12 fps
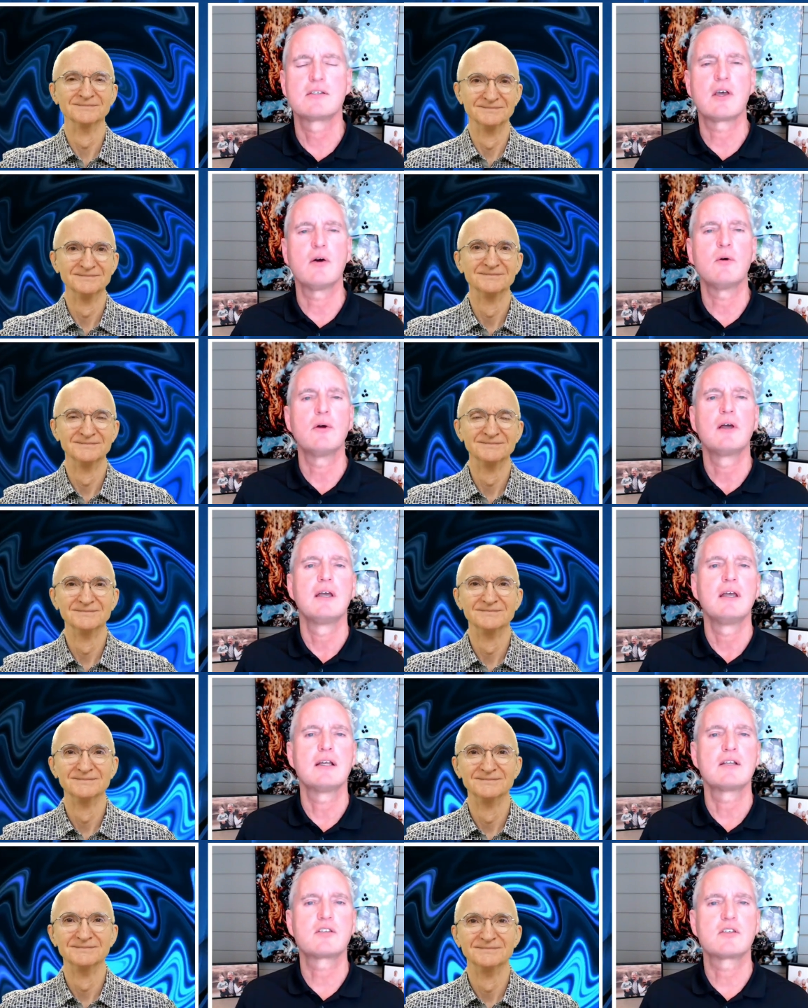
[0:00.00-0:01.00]
Speaker 1: So
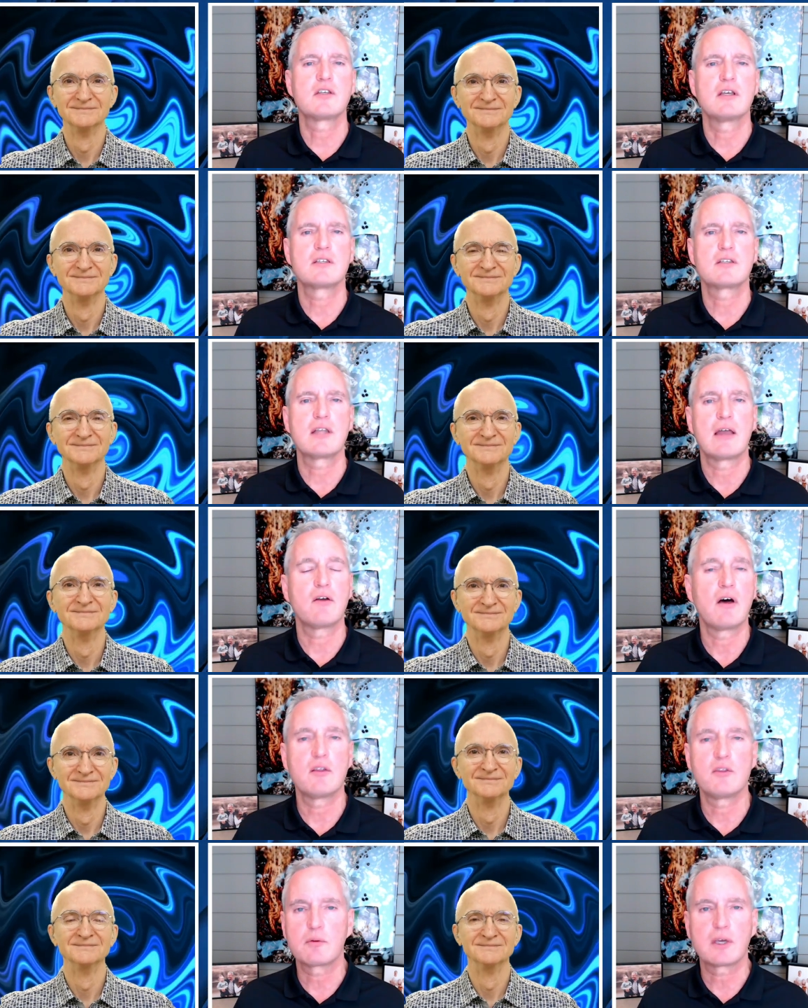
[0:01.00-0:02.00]
it's it's and
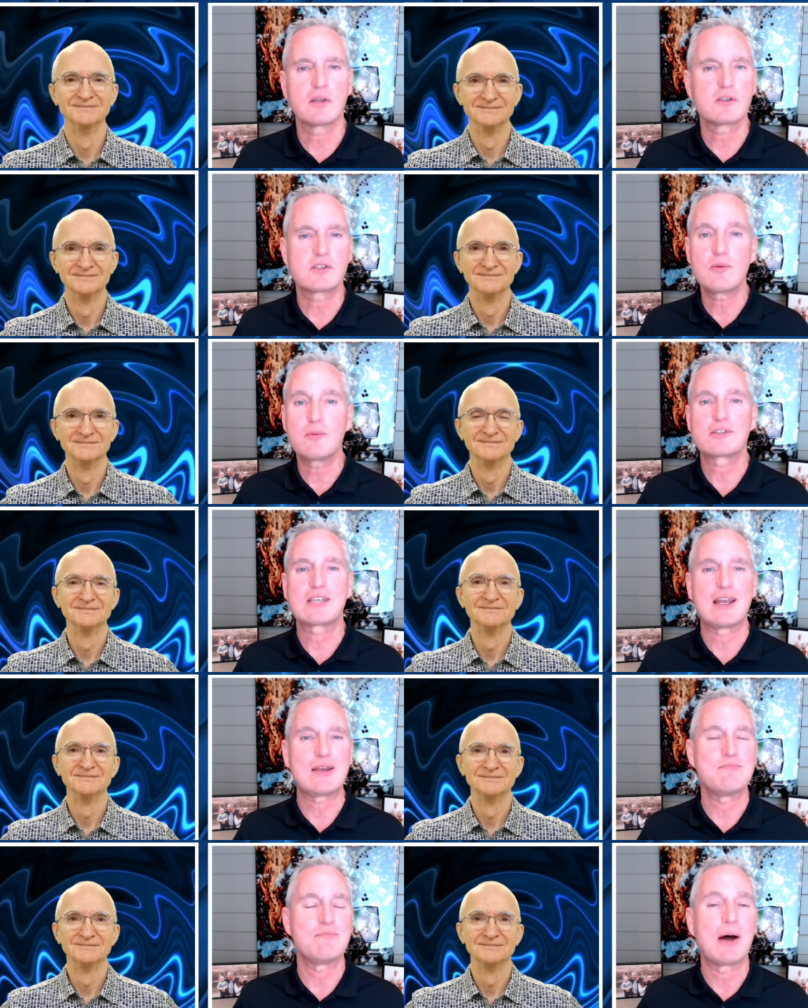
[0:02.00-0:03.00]
the consumer's
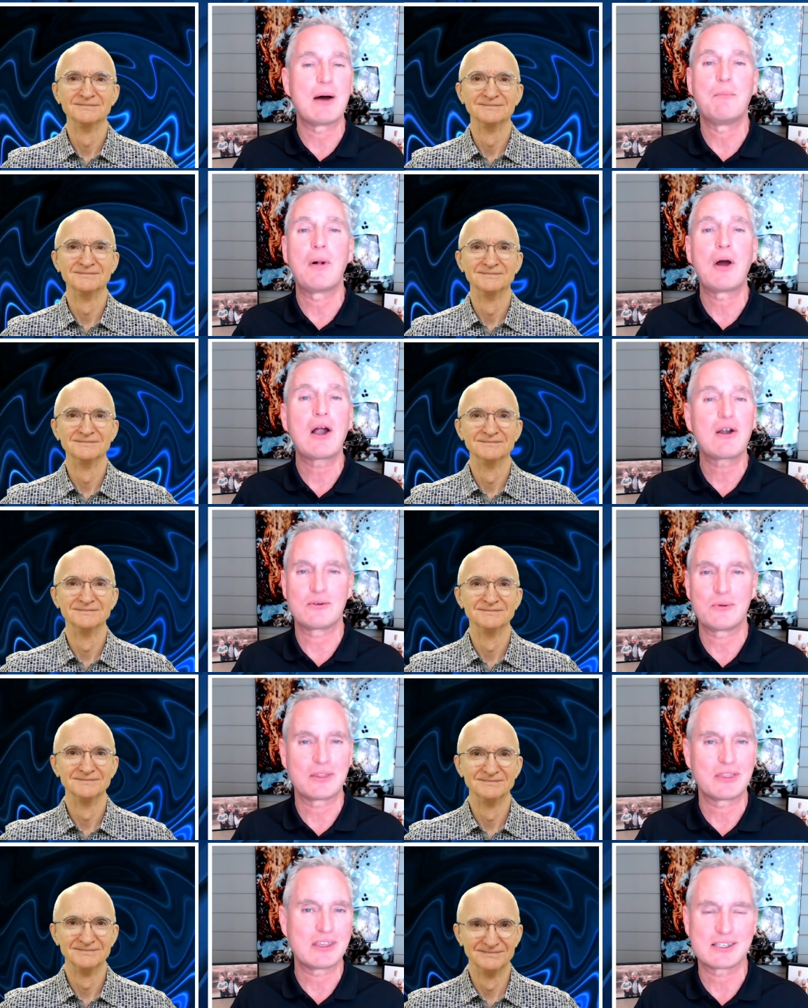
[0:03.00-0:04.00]
getting bombarded
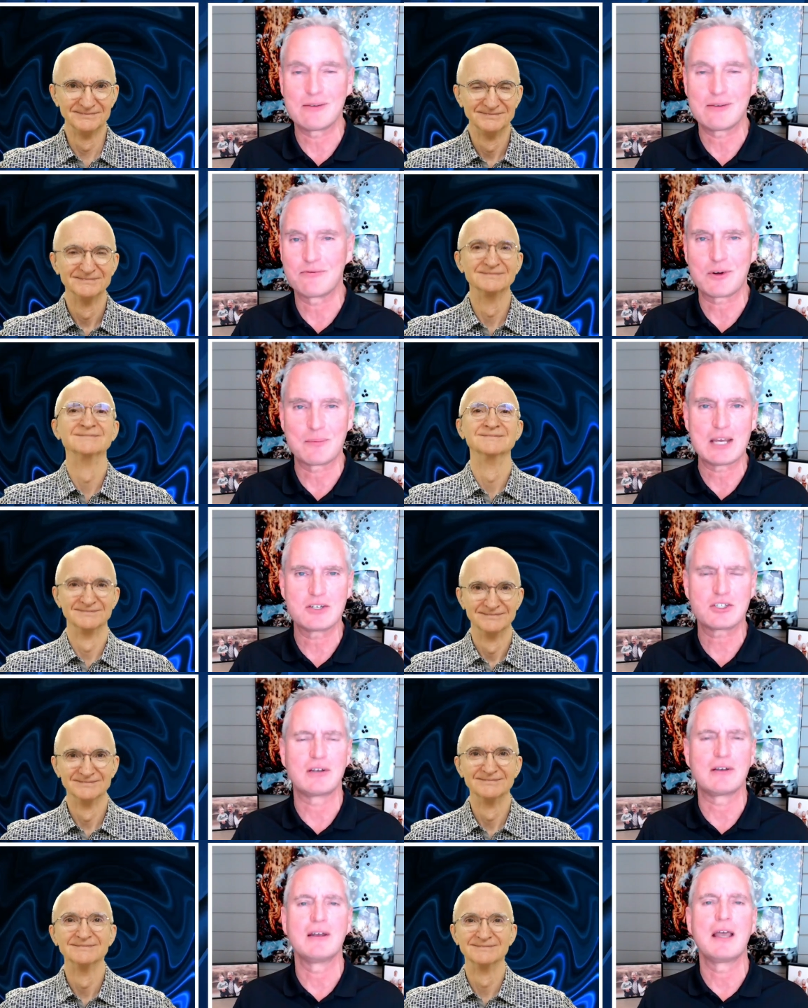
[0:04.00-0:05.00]
with this
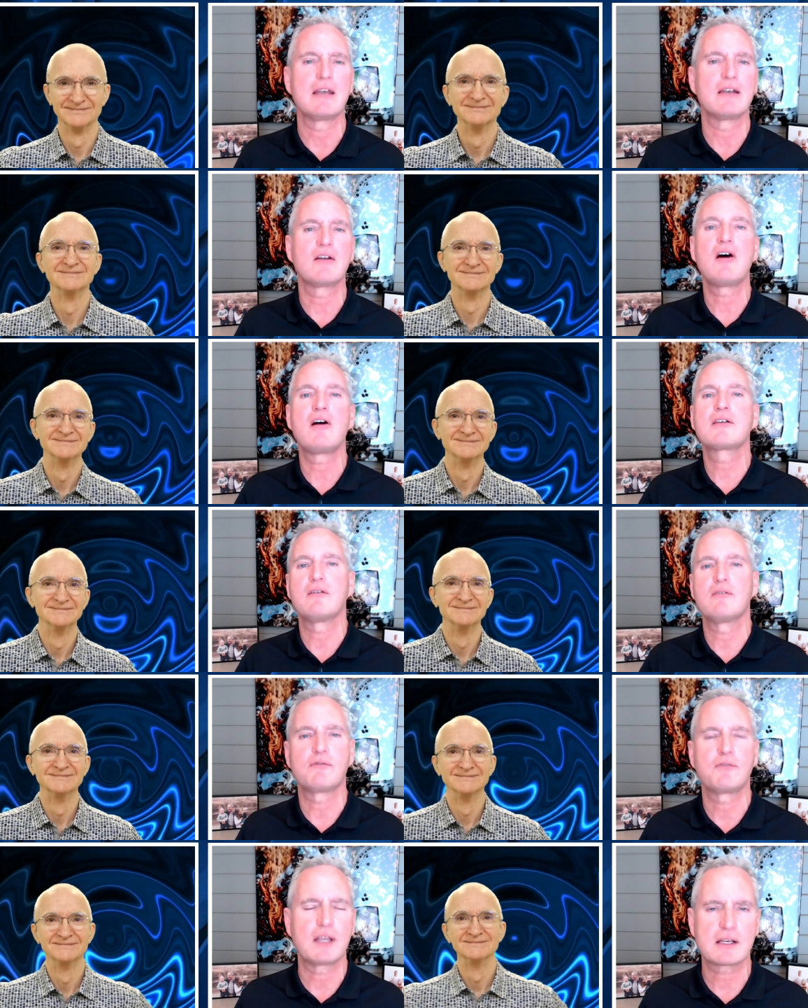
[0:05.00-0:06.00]
information and it all
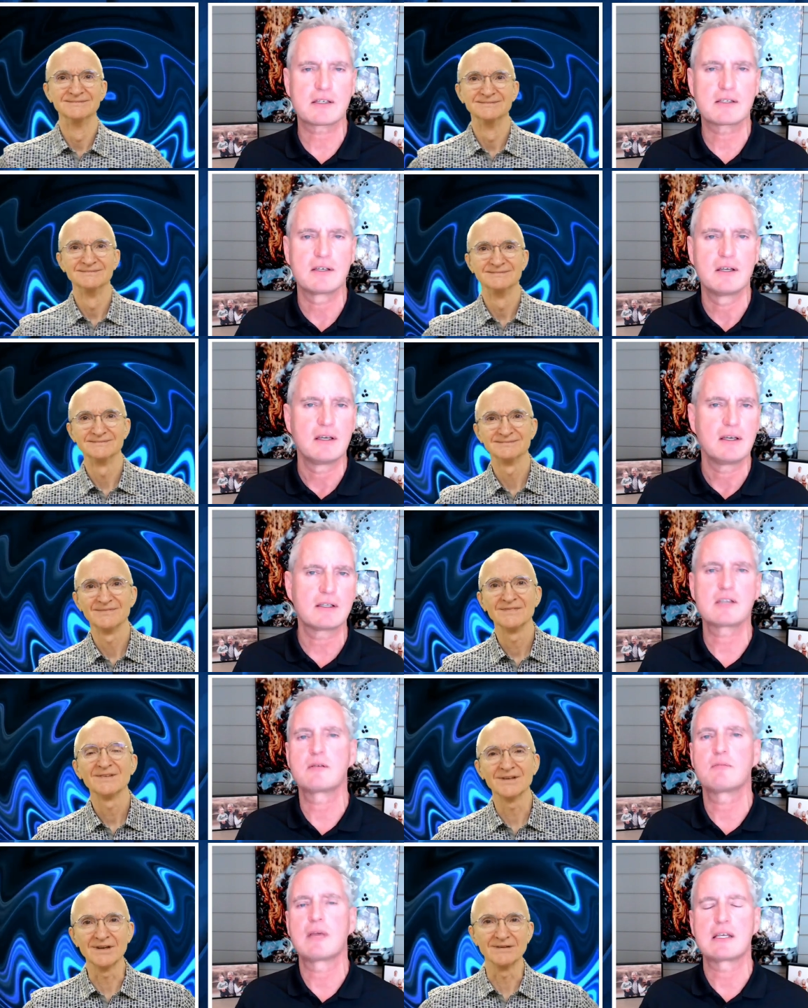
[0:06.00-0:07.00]
conflicts it
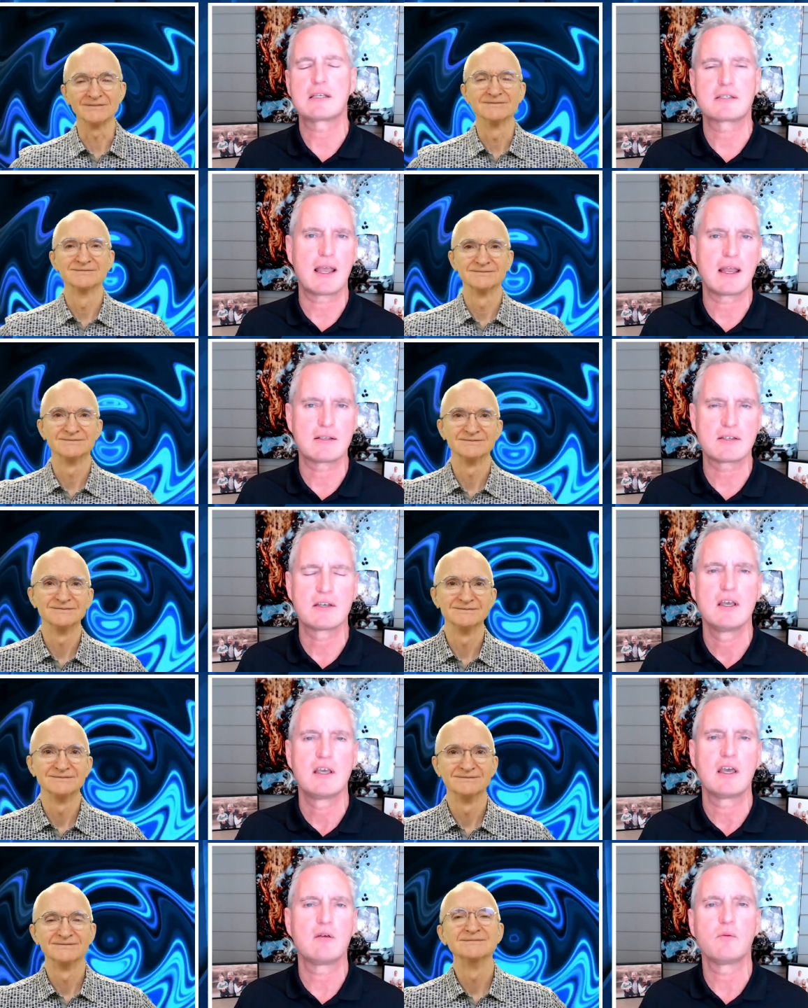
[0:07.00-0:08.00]
doesn't make sense
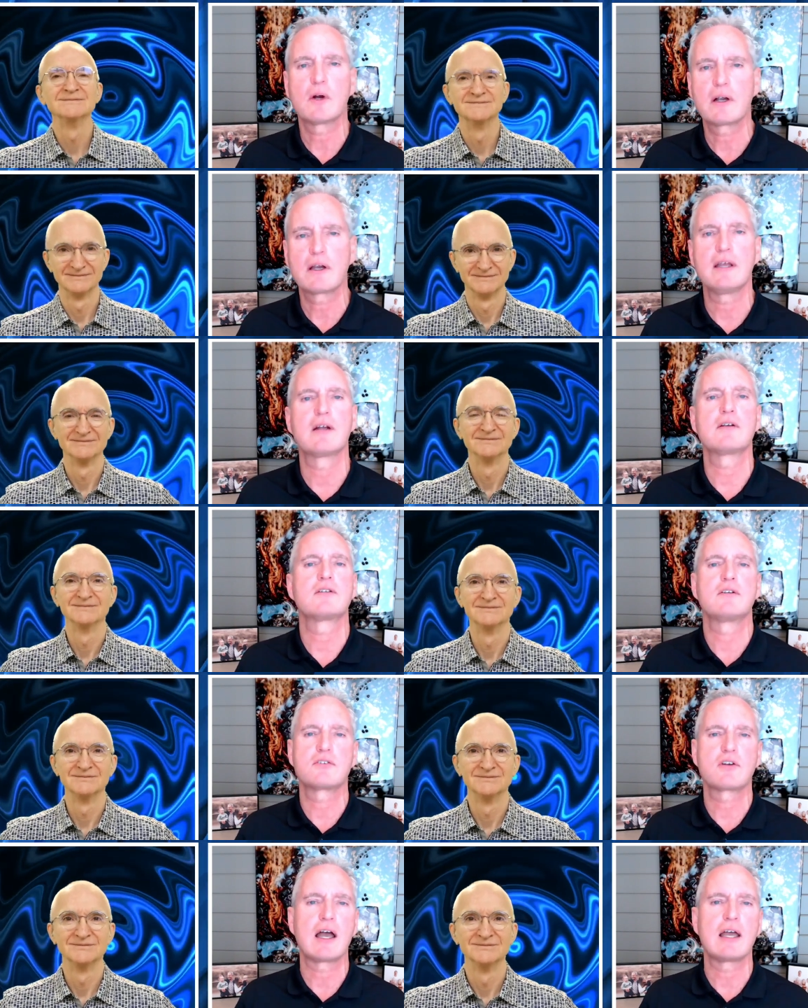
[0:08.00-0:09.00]
and we're here
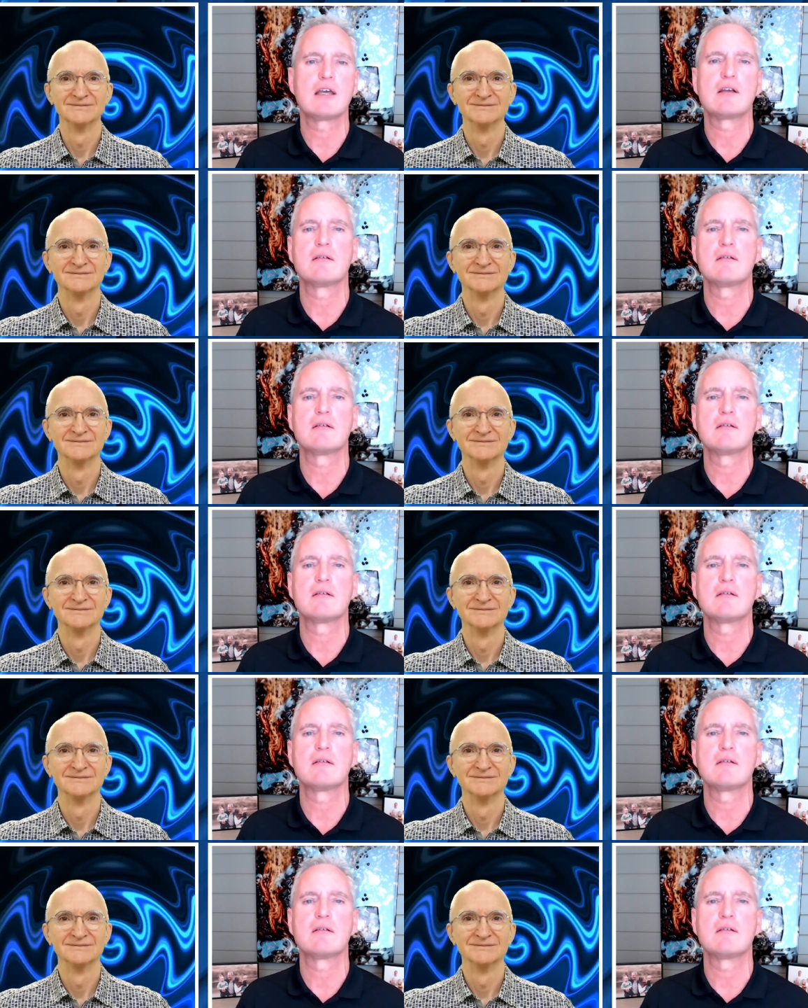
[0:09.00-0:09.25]
to try